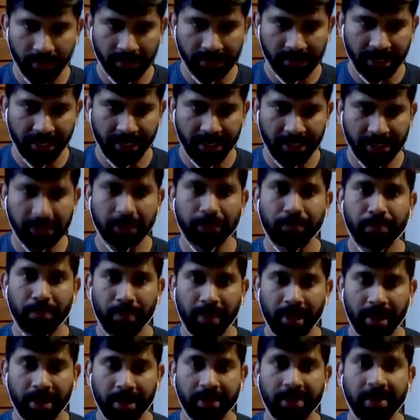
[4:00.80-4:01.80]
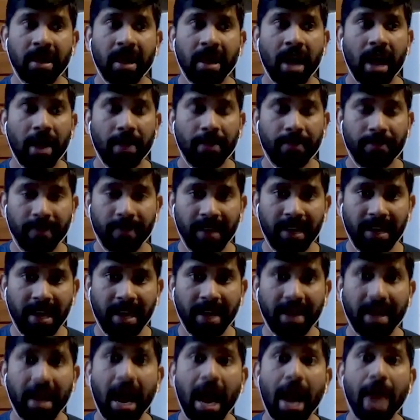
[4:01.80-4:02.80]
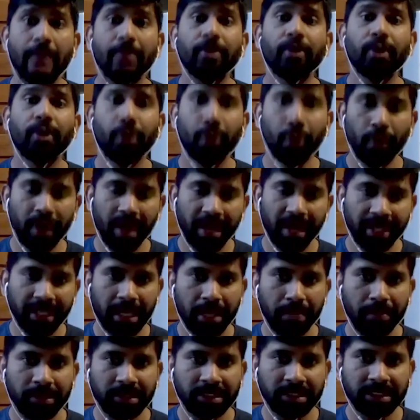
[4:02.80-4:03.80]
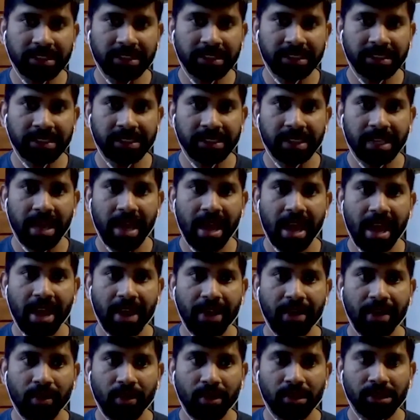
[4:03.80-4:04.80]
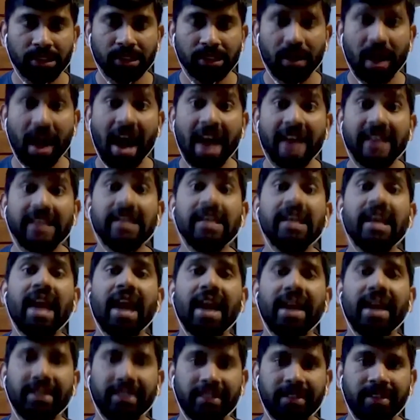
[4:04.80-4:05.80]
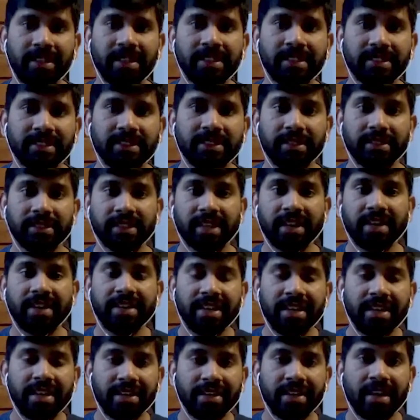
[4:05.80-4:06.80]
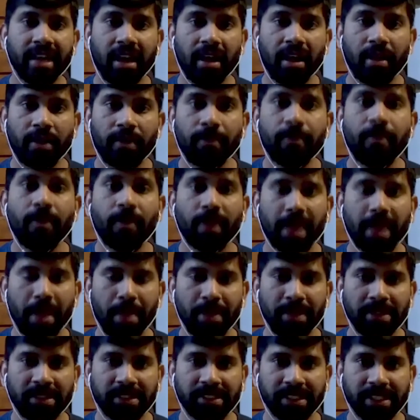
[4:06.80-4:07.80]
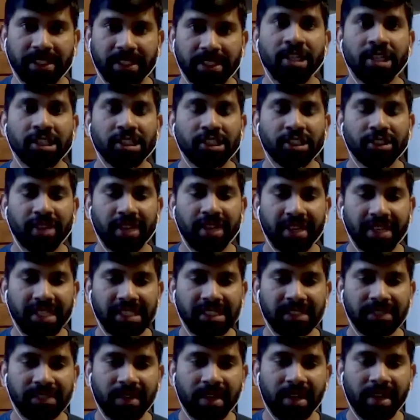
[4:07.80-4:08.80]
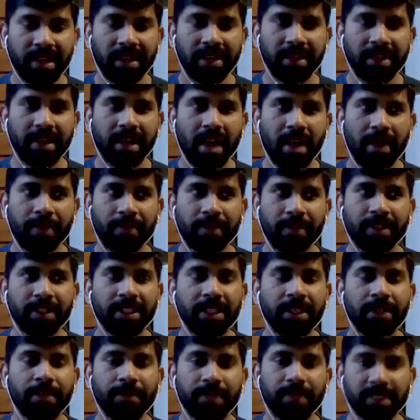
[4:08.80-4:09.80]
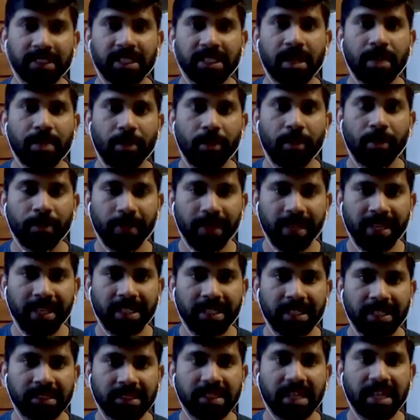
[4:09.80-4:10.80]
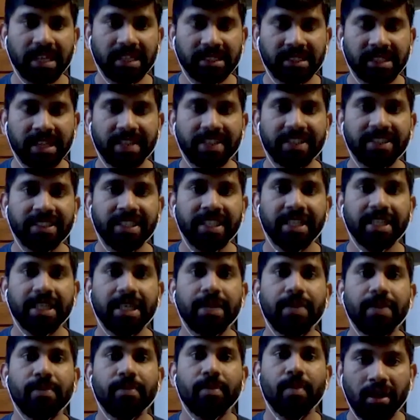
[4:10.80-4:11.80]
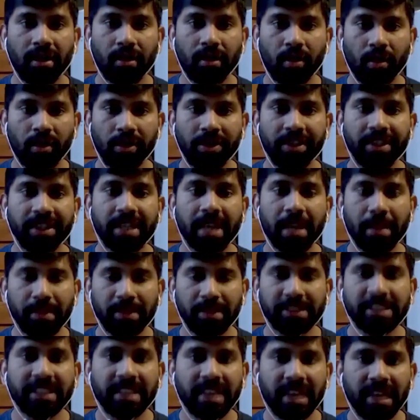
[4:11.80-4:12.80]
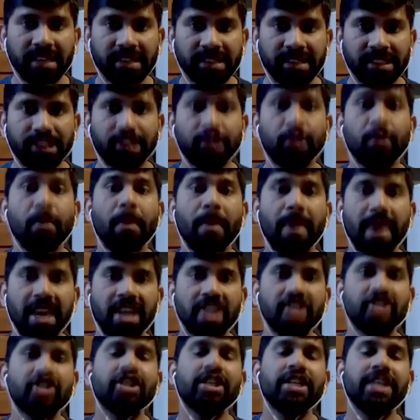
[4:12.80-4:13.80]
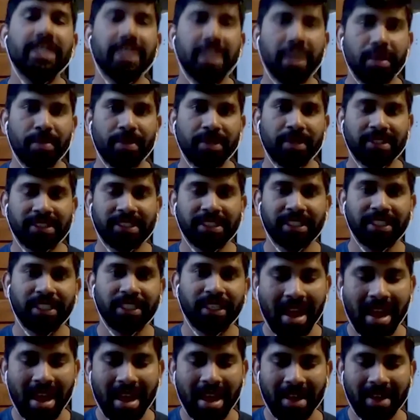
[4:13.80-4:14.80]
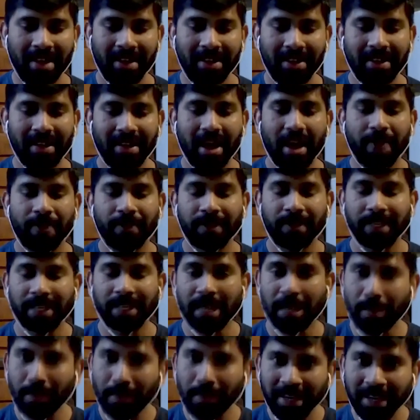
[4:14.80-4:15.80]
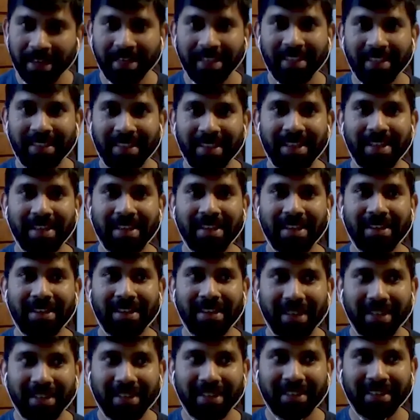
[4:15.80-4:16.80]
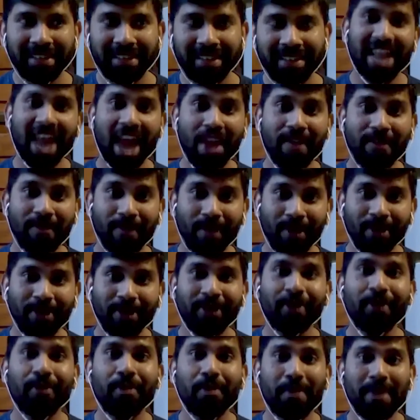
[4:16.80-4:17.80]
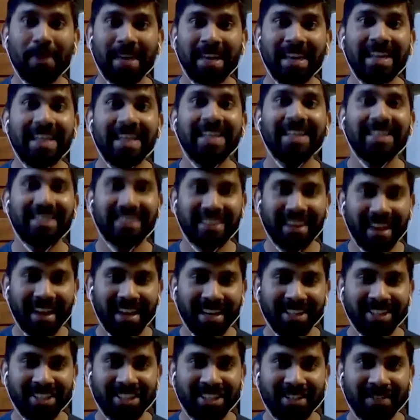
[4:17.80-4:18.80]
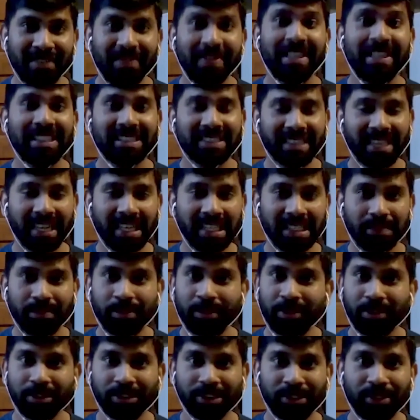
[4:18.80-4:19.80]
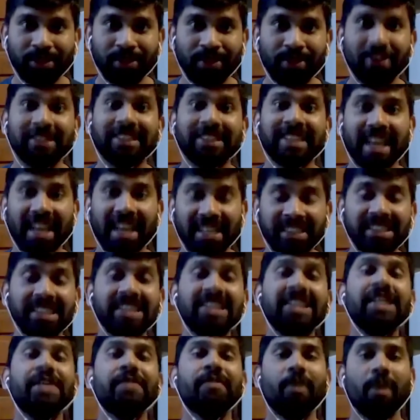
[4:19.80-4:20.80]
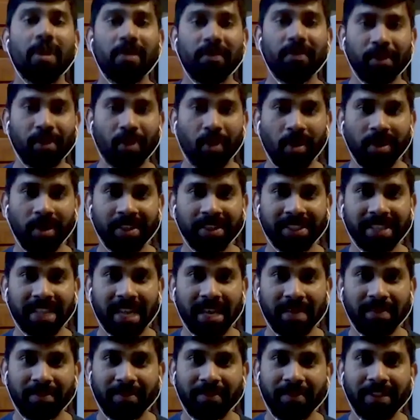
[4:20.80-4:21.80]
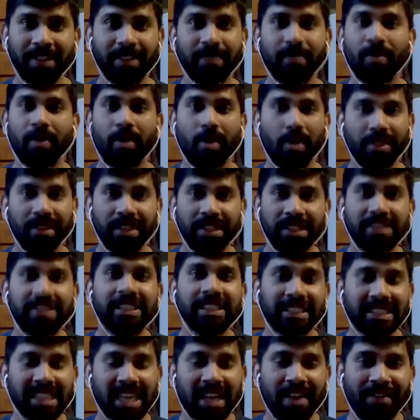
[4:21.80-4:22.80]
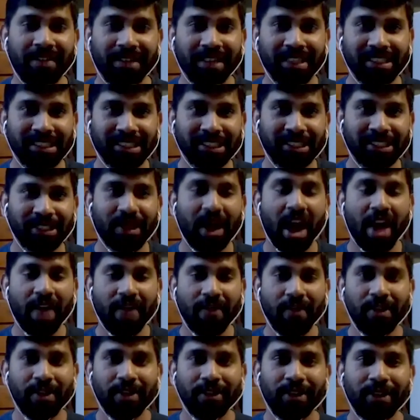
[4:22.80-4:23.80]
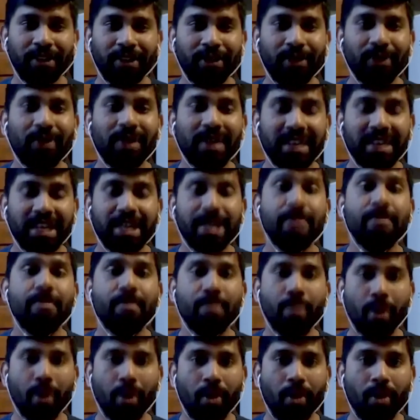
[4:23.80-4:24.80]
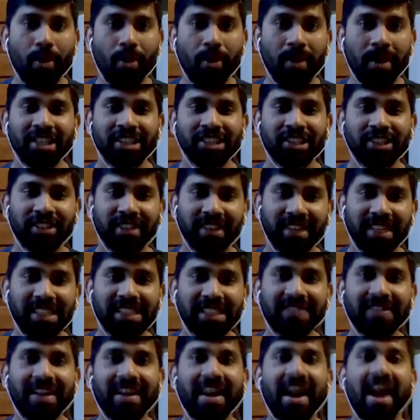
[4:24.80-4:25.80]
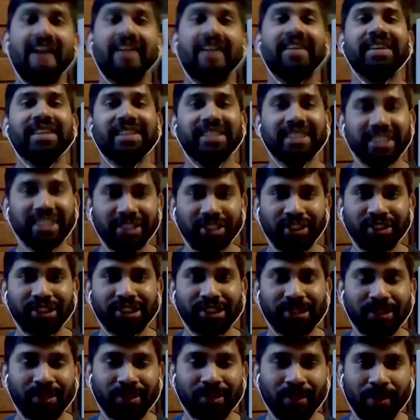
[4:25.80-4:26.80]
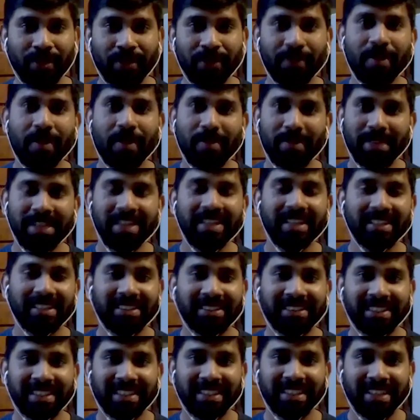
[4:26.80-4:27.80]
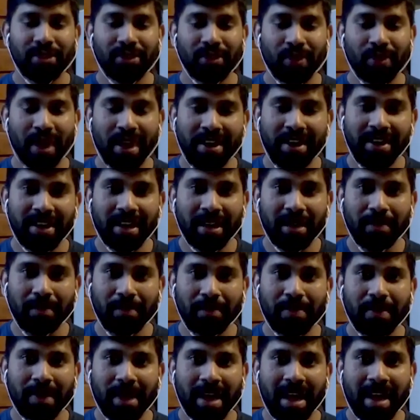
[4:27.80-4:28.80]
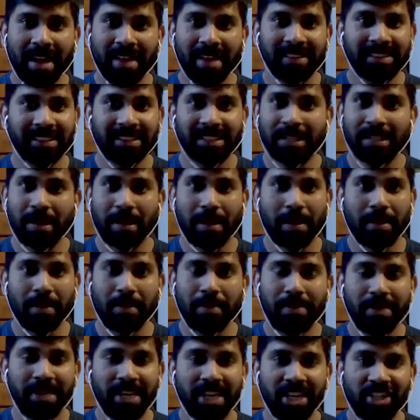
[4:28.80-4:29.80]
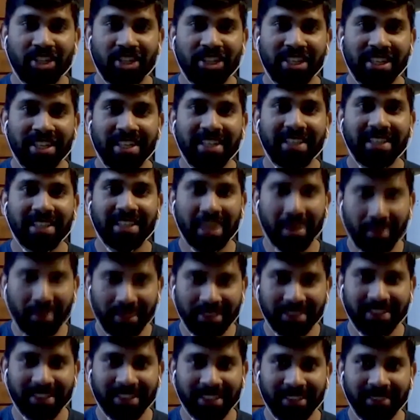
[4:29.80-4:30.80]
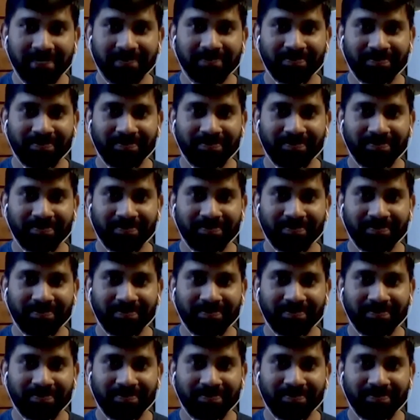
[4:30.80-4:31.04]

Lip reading: science, but I felt like I'm good at chemistry, and also I like this study area for chemistry. So that is why after the first couple of years, I started taking all the chemistry classes to major in chemistry. And after completing the degree, I wanted to be in touch with the science because, science is evolving all the time with all these discoveries. So I wanted to learn more. So that is why I returned to school from industry to end up as a PhD in chemistry.